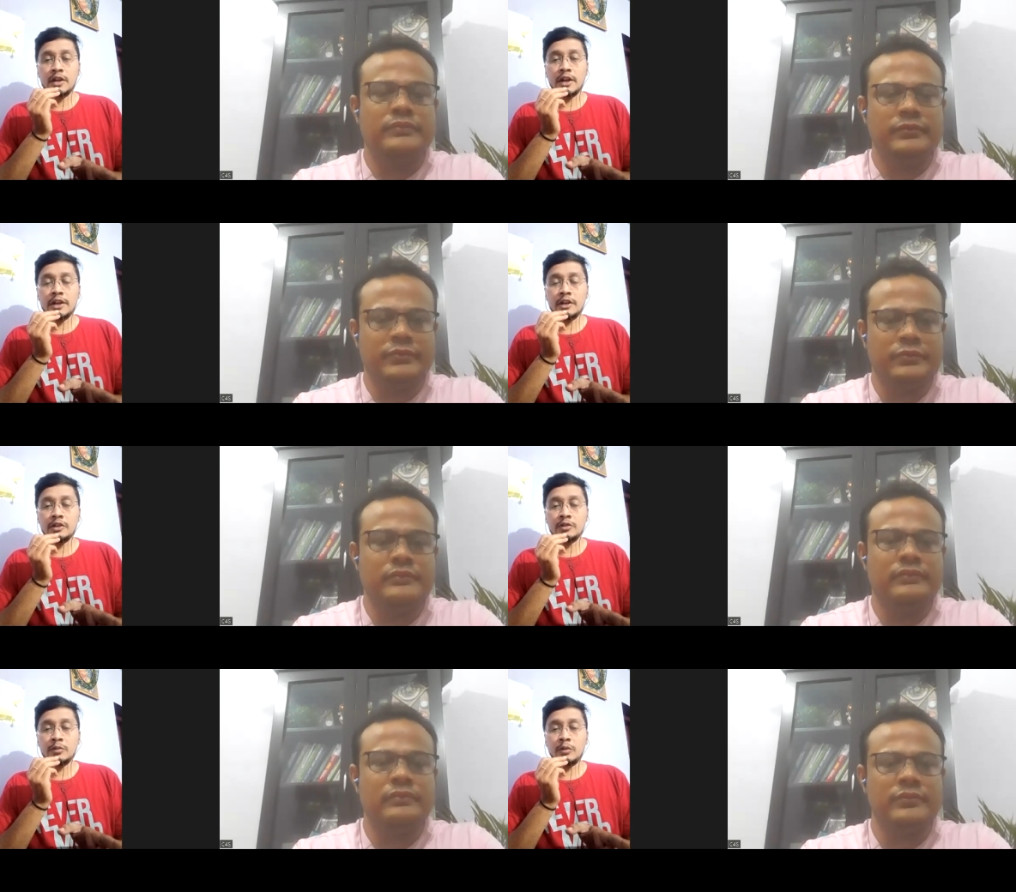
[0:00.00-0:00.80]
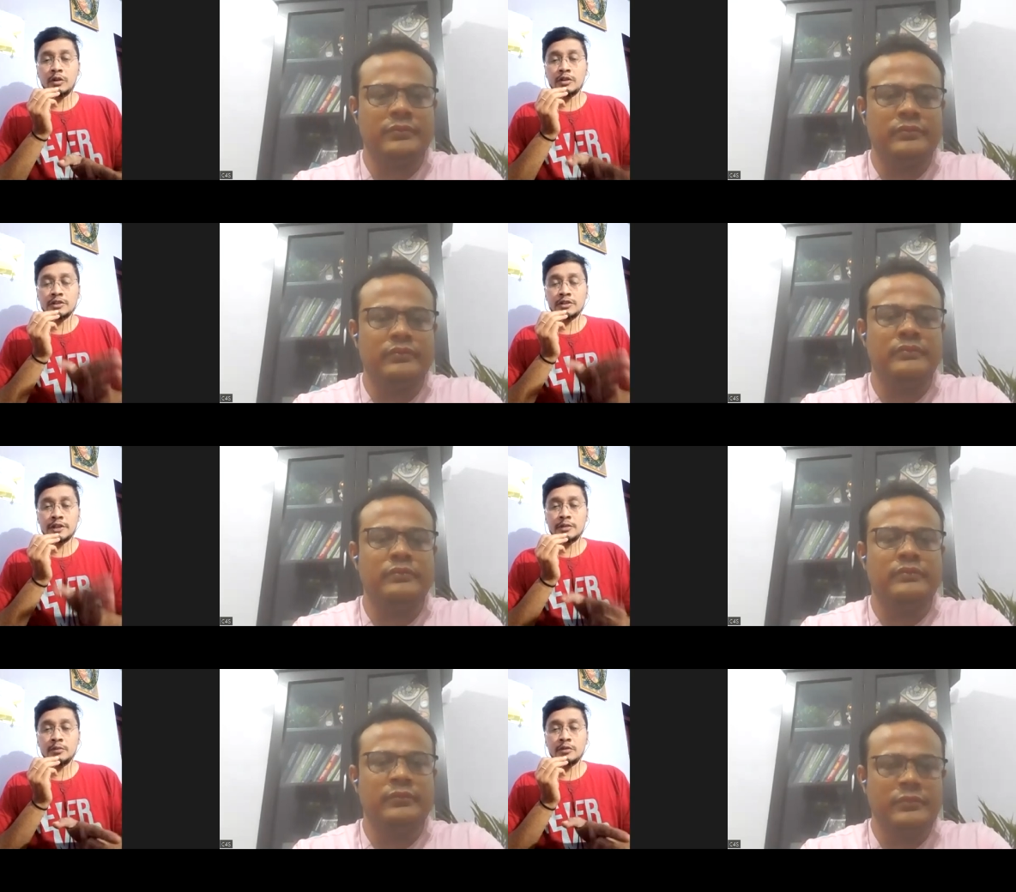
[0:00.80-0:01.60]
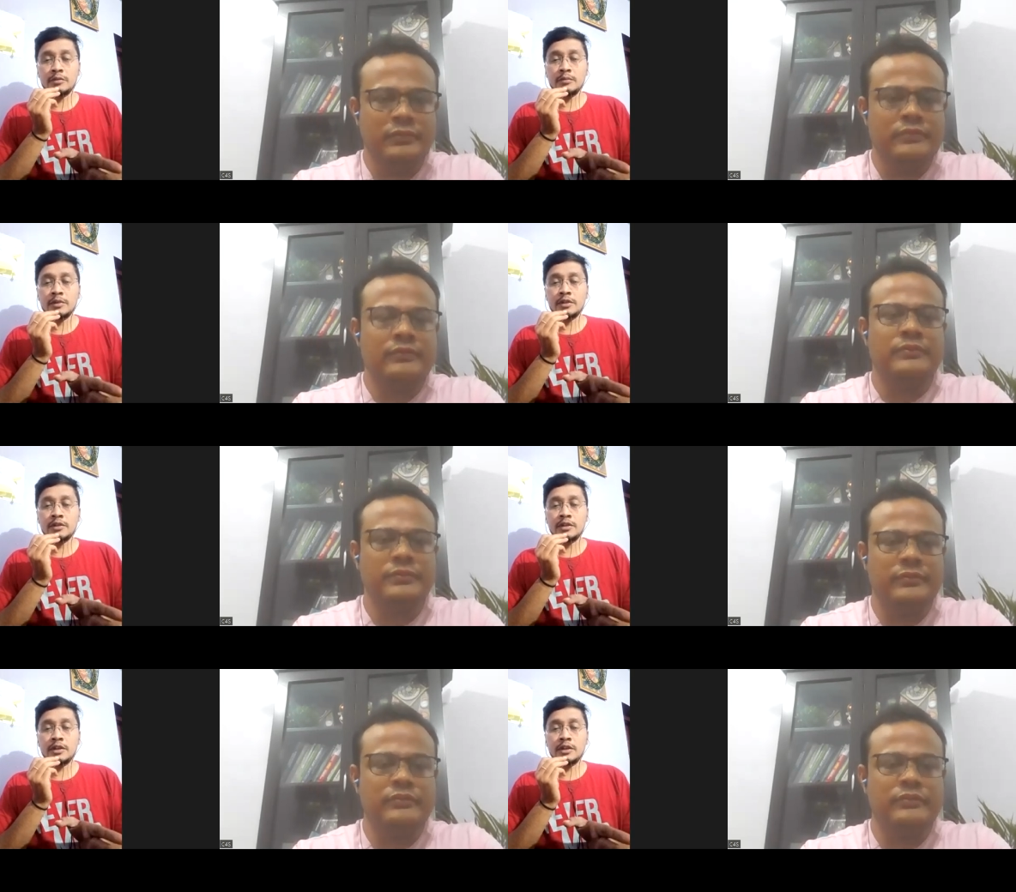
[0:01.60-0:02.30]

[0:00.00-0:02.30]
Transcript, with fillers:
Speaker 1: i had also bought the standard book but the mm.